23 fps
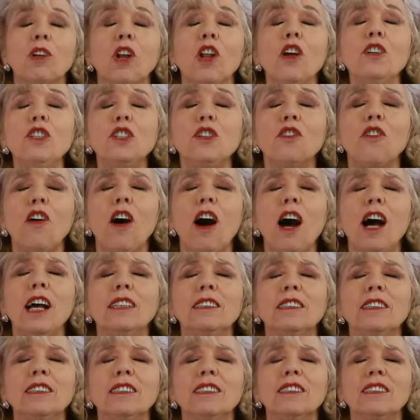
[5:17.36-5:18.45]
close your
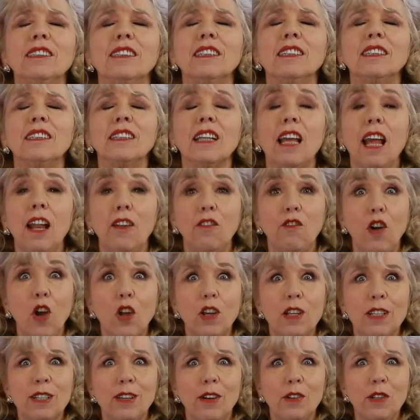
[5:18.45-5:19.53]
eyes and
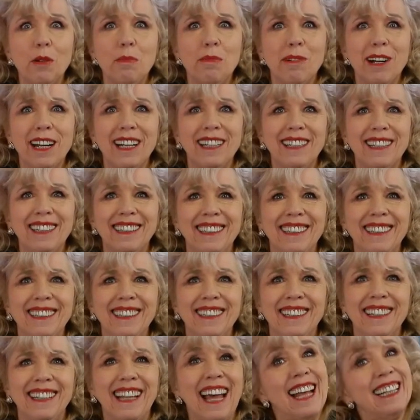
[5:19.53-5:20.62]
focus on your breath.
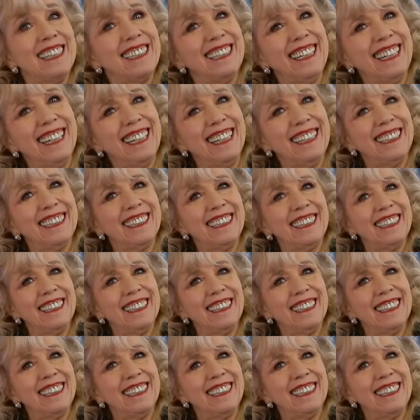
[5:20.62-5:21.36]
That's it.